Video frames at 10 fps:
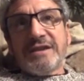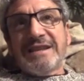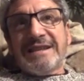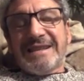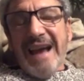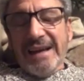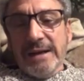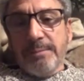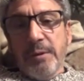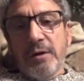The
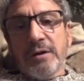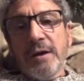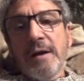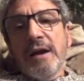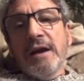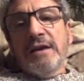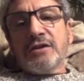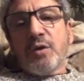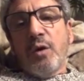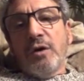second book is
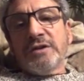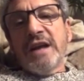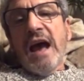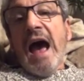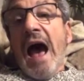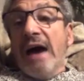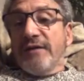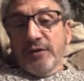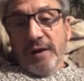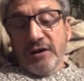called Have
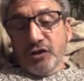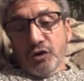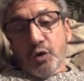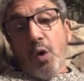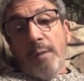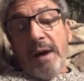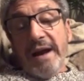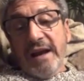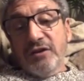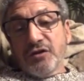Your Angels Call My
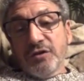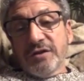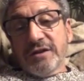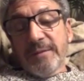Angels.